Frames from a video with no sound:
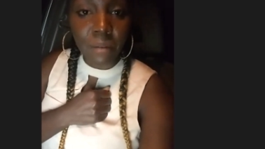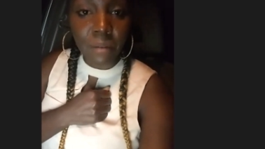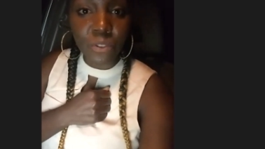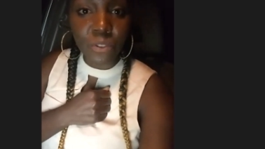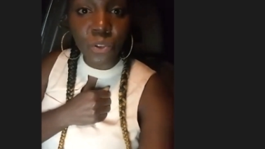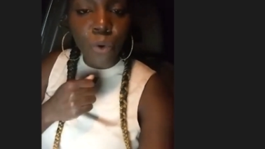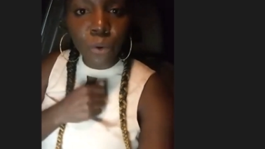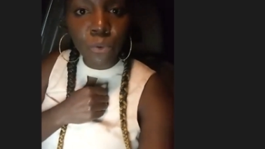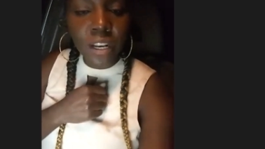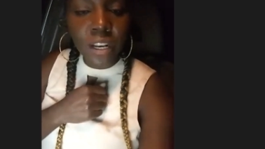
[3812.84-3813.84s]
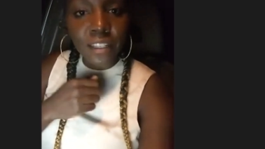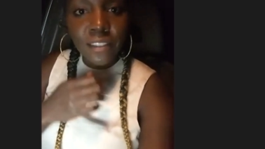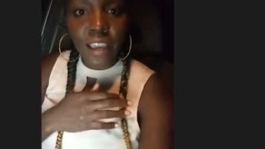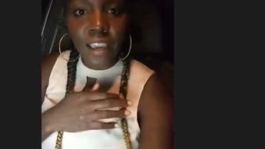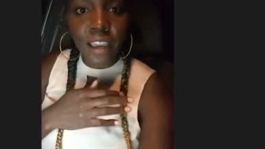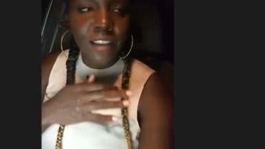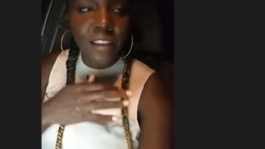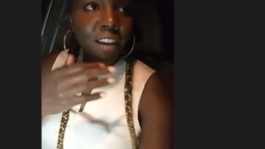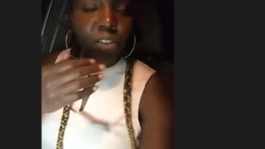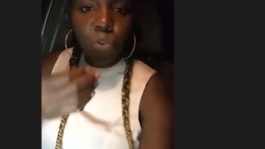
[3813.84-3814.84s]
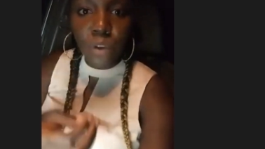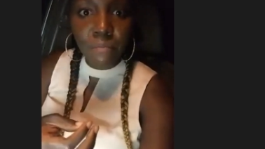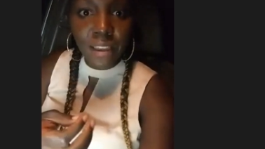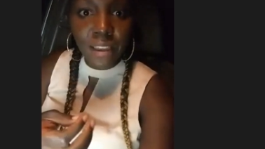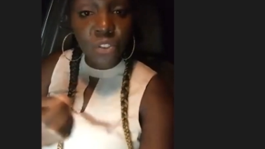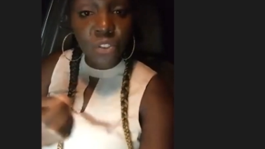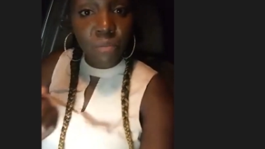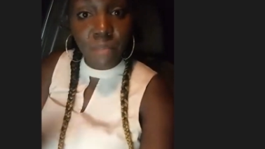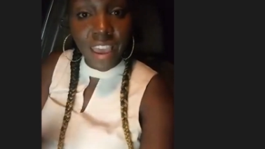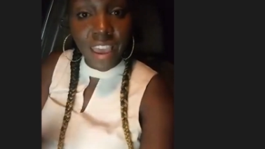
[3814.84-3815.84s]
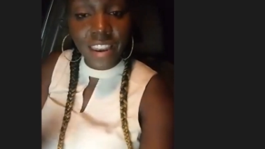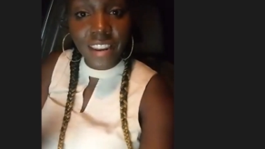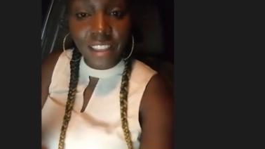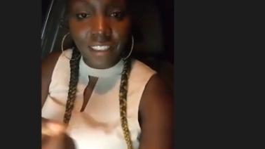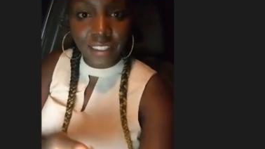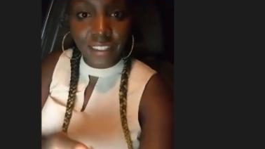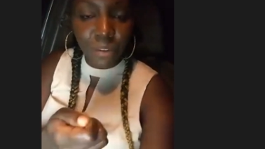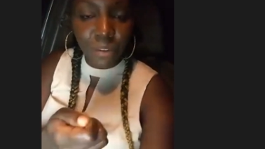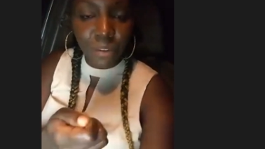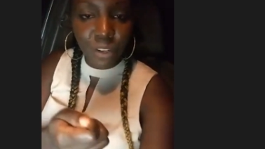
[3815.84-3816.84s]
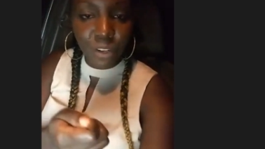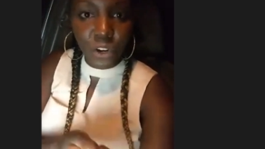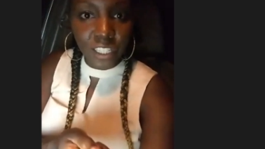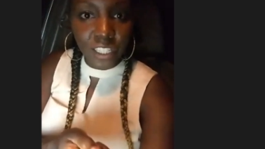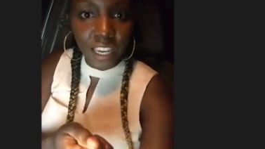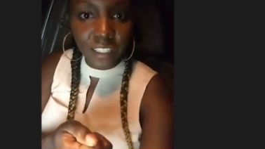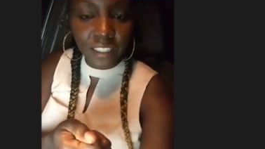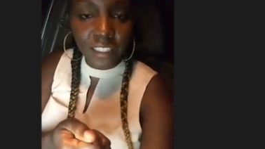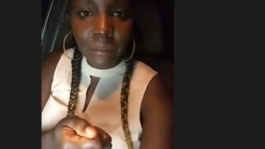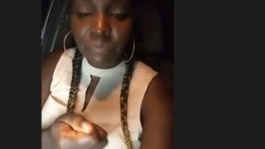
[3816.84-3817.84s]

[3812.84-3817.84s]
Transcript: So what would I say to women, to men in the Zambian context?